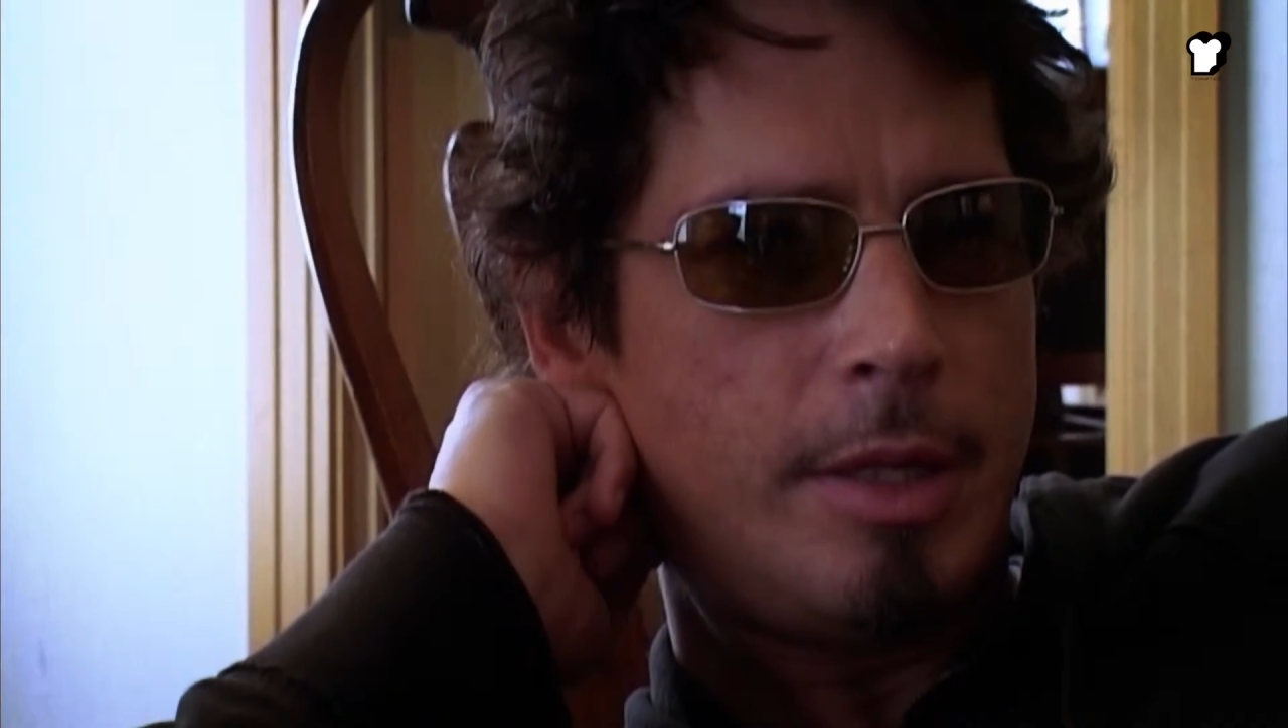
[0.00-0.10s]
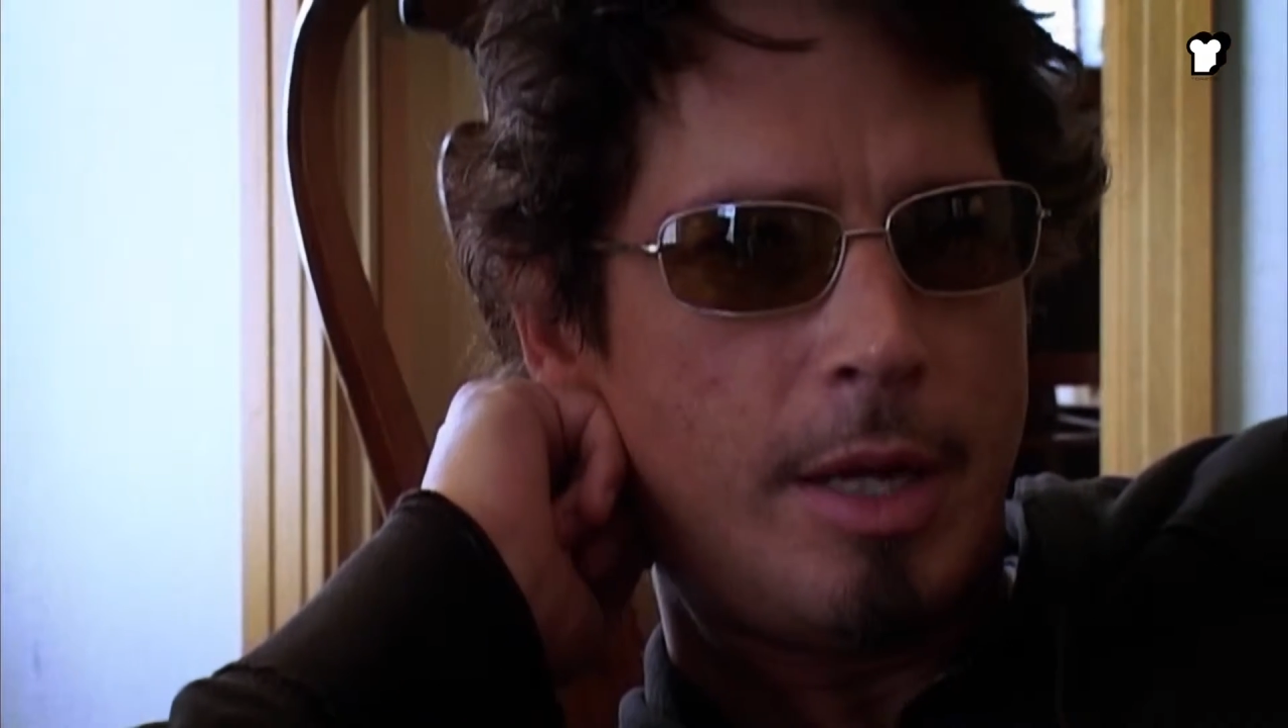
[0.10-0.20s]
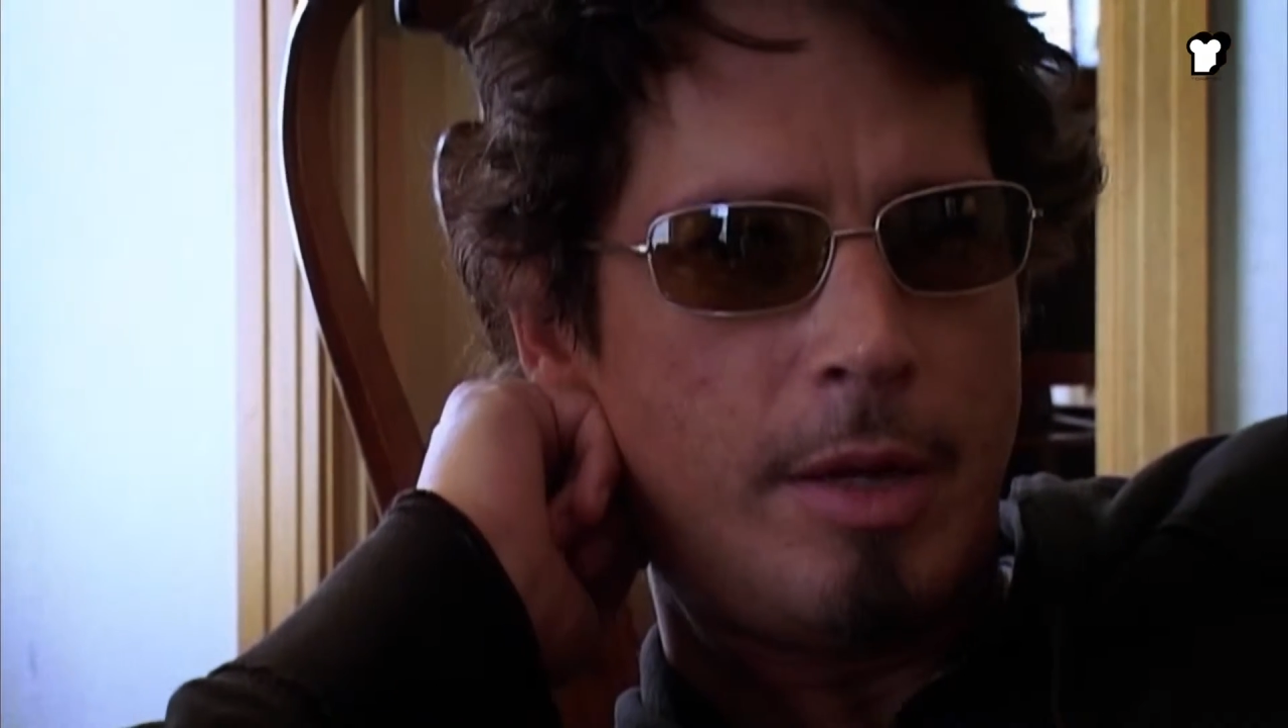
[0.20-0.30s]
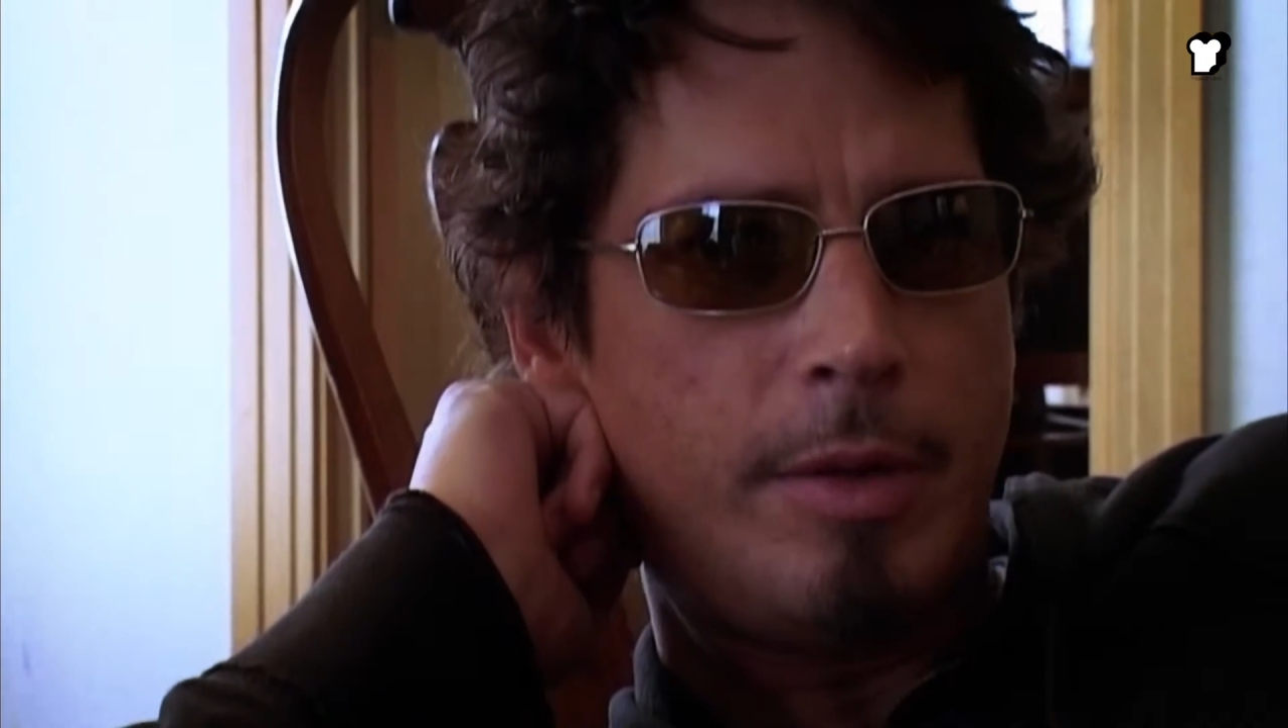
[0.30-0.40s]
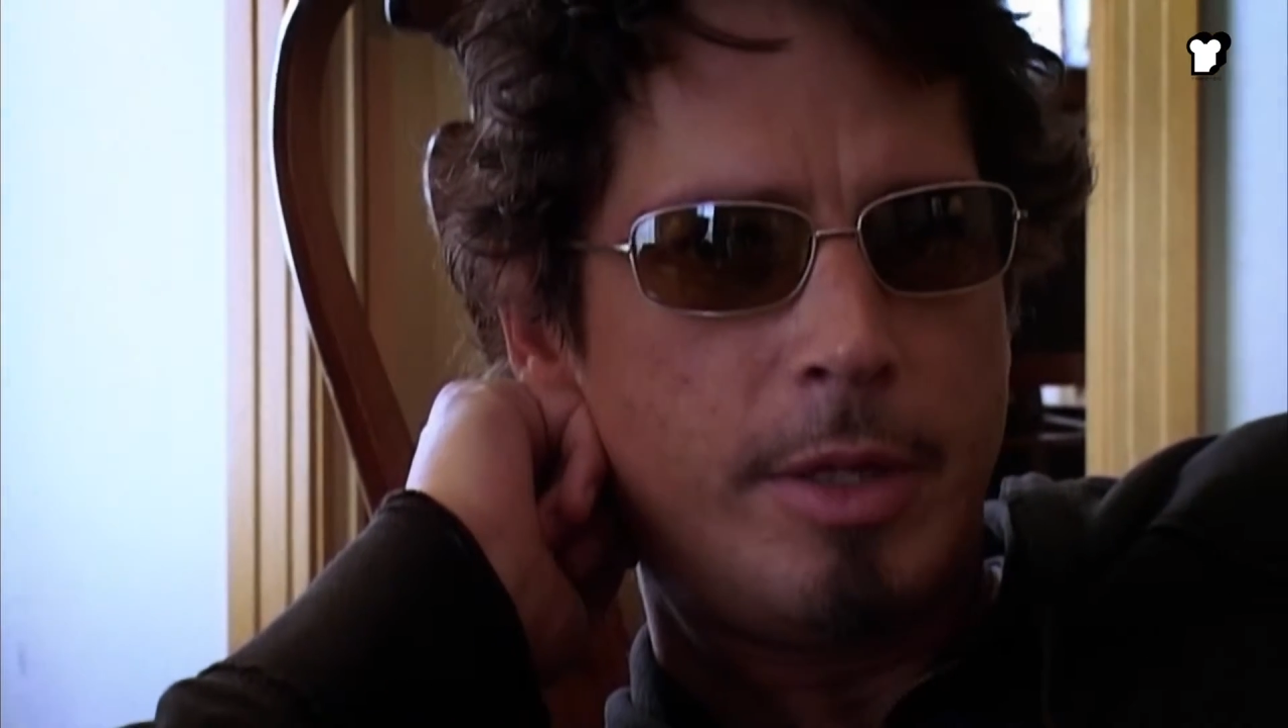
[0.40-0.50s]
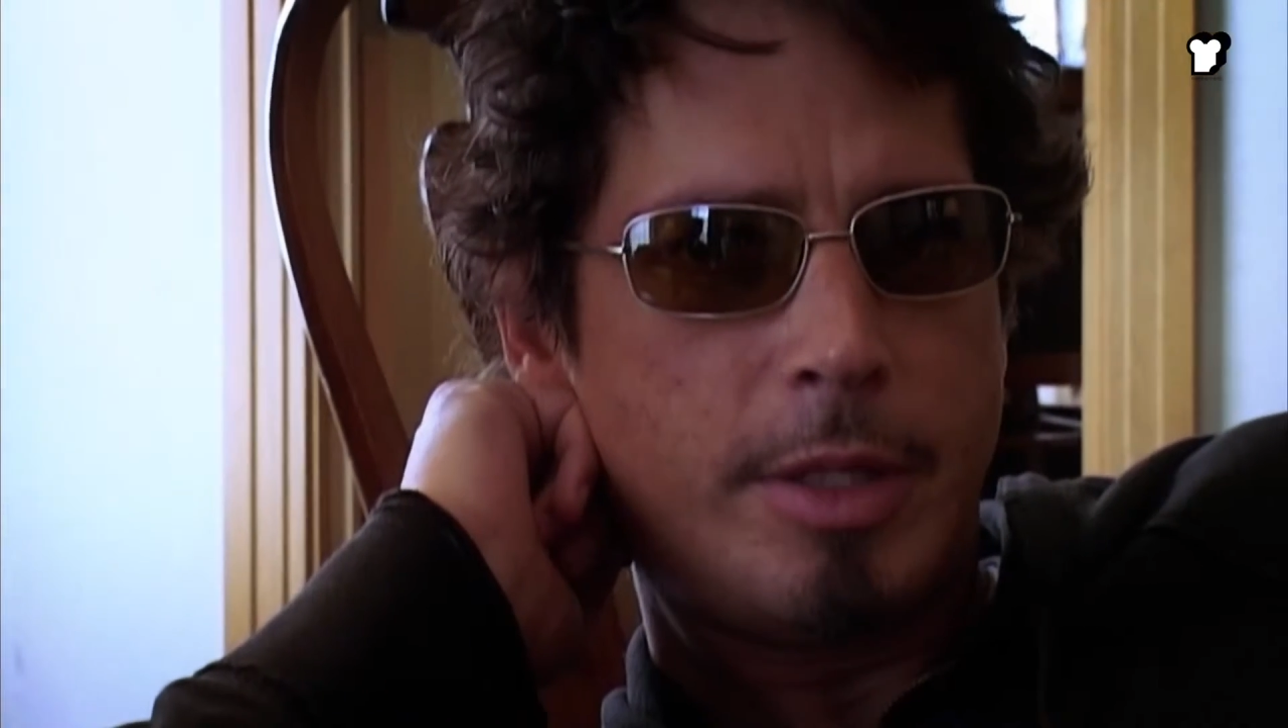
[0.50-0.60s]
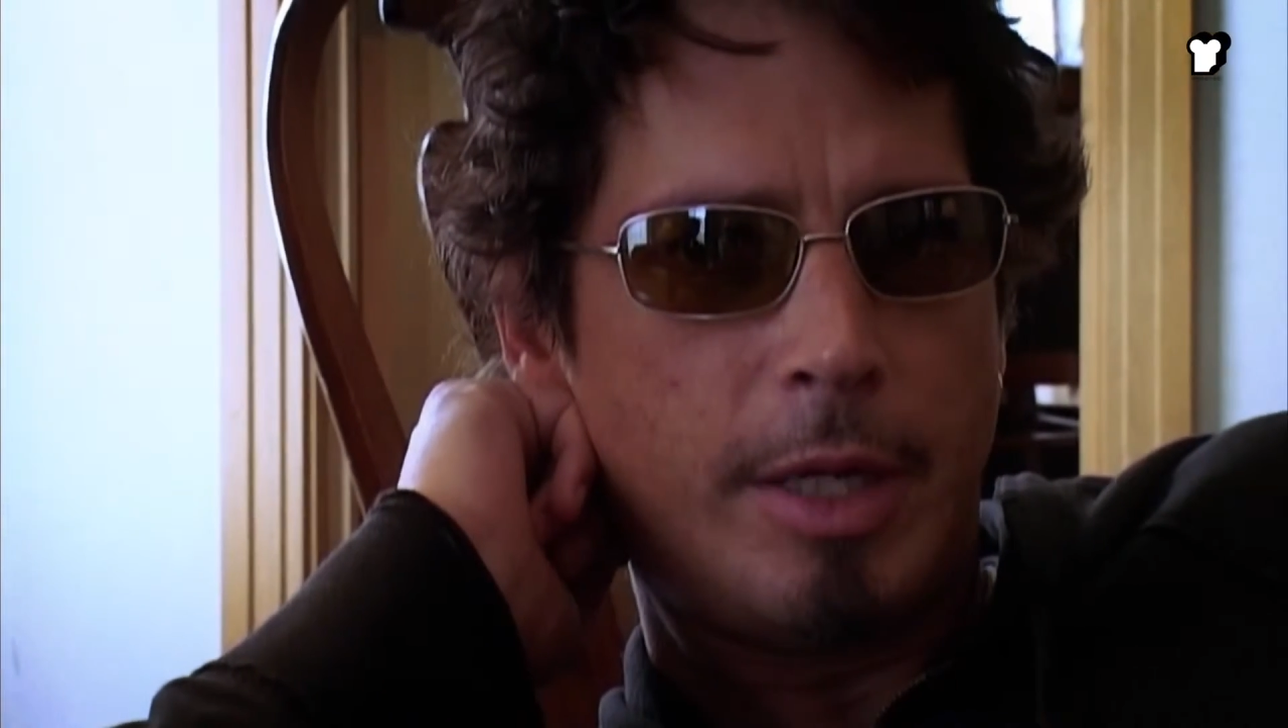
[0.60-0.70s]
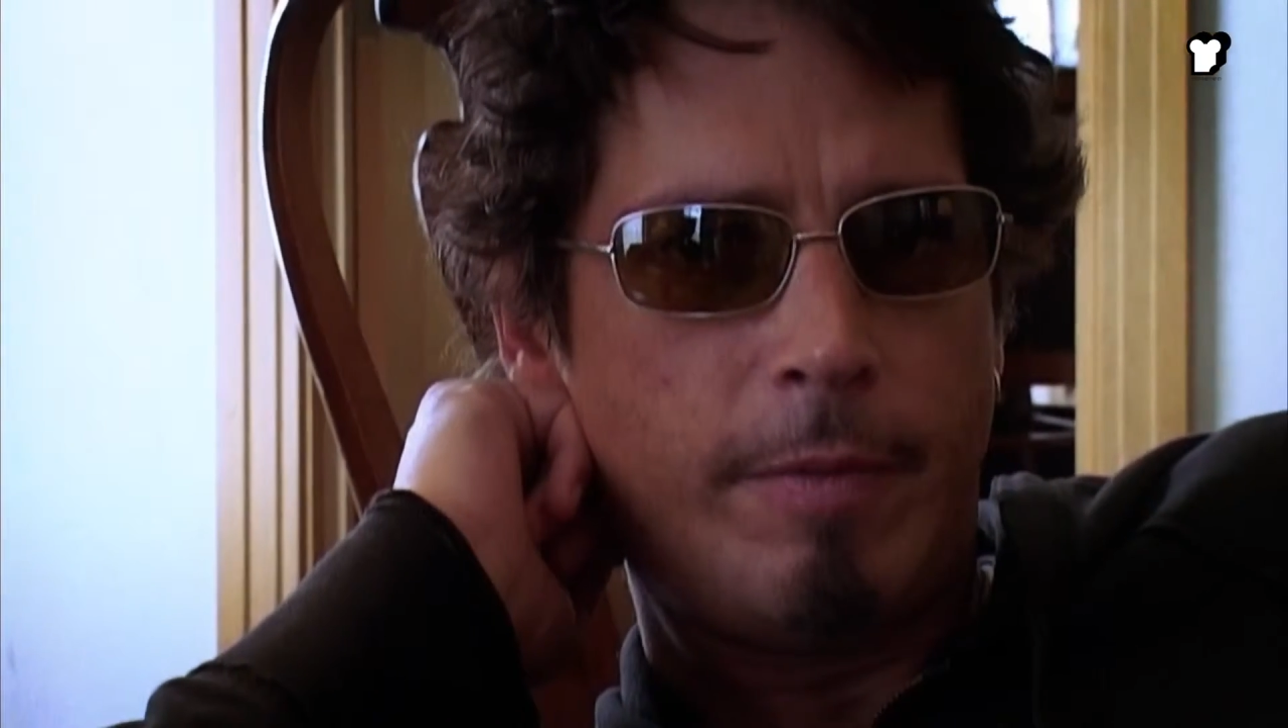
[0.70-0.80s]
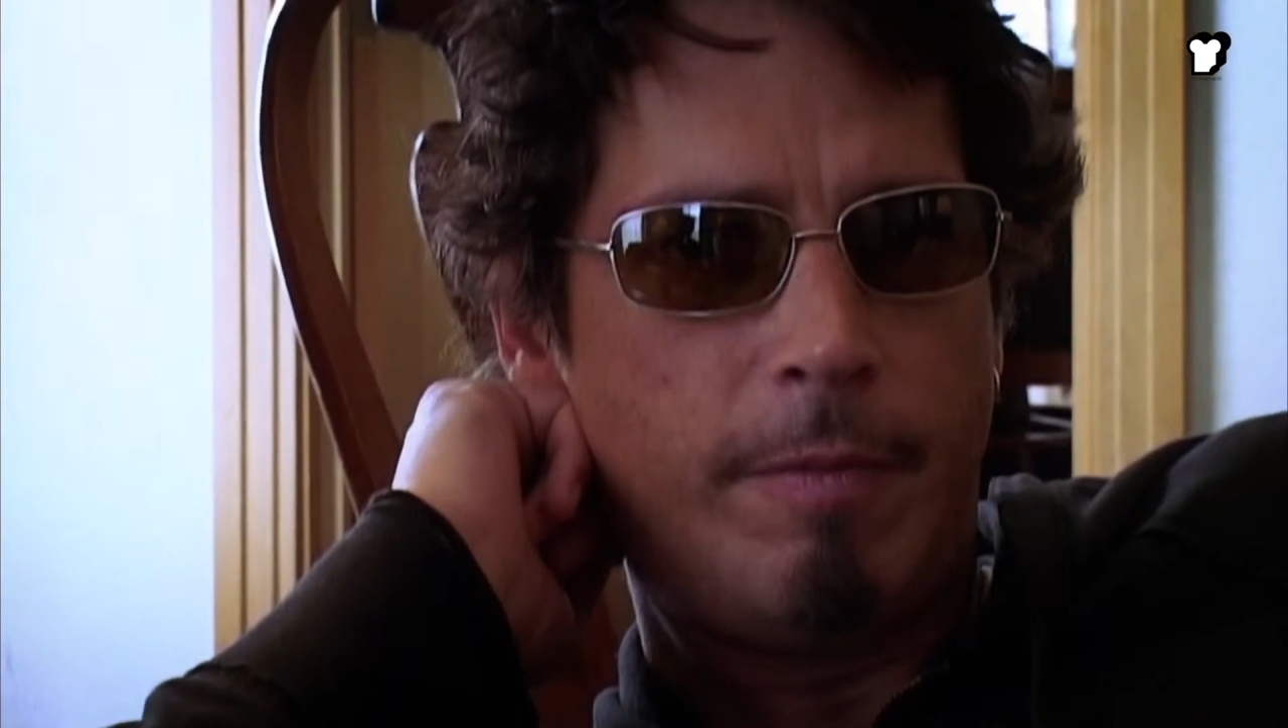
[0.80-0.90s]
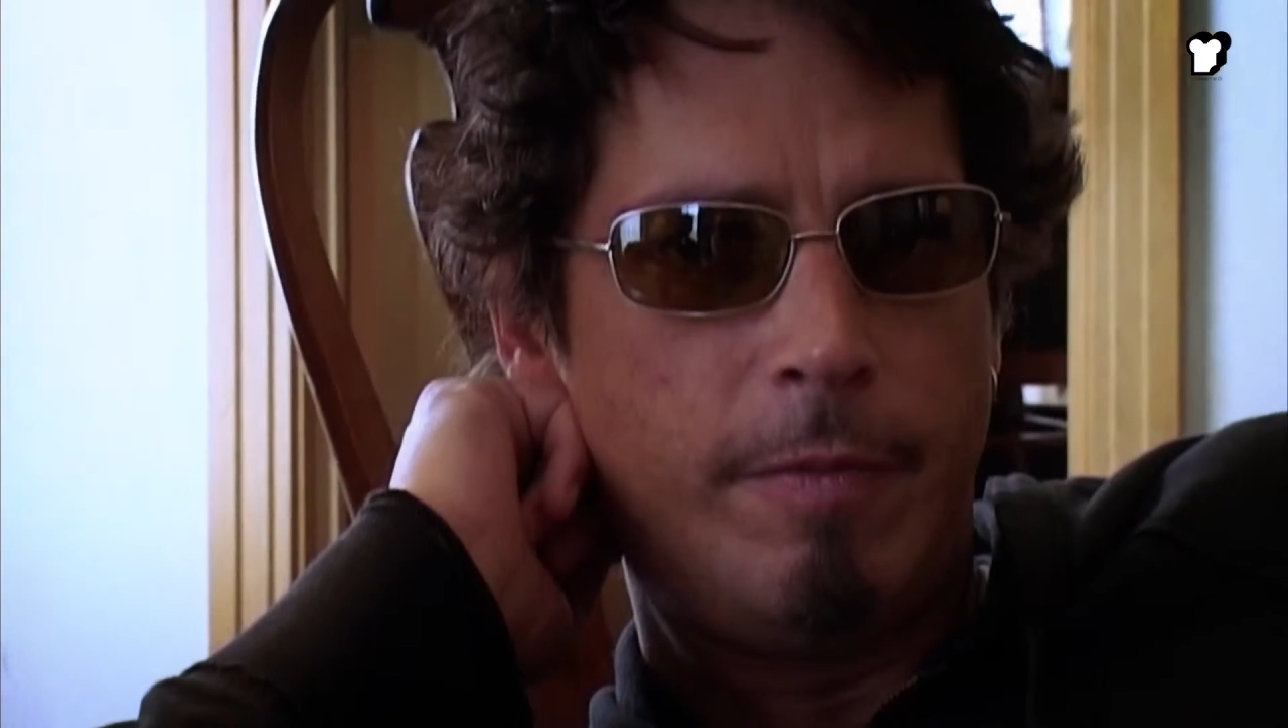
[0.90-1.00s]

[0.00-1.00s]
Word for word: now is like